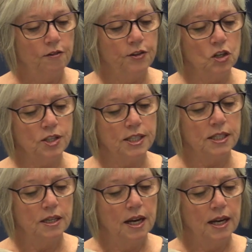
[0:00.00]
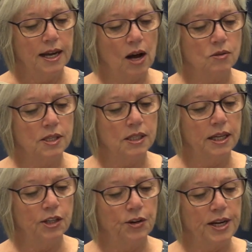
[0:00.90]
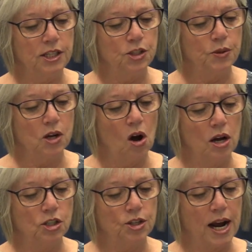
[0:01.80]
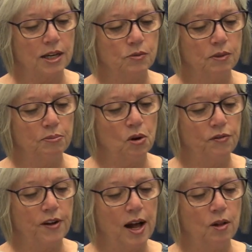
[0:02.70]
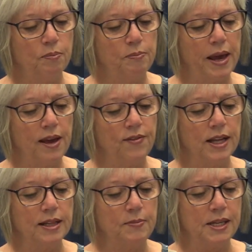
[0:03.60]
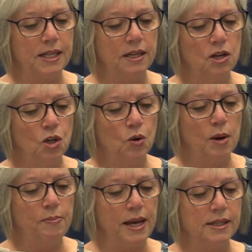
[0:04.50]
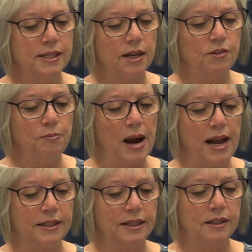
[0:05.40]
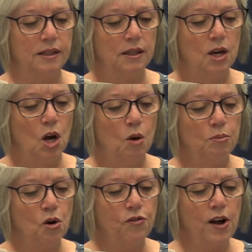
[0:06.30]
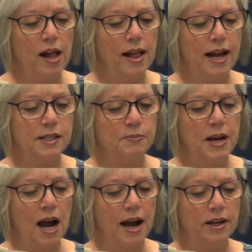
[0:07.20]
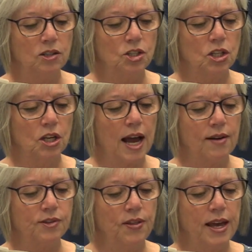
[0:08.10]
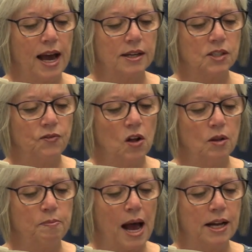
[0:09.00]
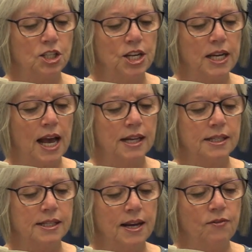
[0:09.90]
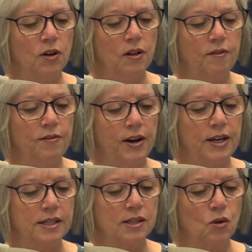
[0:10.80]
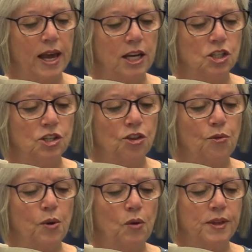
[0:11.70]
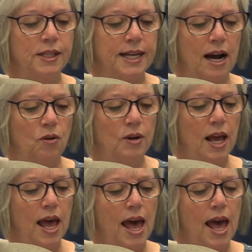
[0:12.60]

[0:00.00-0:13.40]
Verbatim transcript: First, Council agreed to a contract with Profile Paving Limited, who are based out of Brandon, Profile has been hired to look after the asphalt patching at several various locations throughout the town